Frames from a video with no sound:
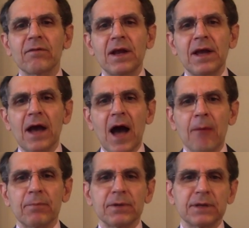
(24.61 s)
really
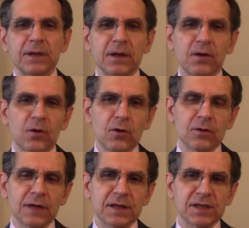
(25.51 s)
happened in the
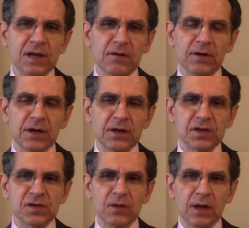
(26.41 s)
gold and silver
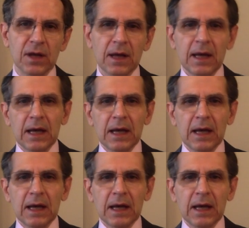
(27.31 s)
industry.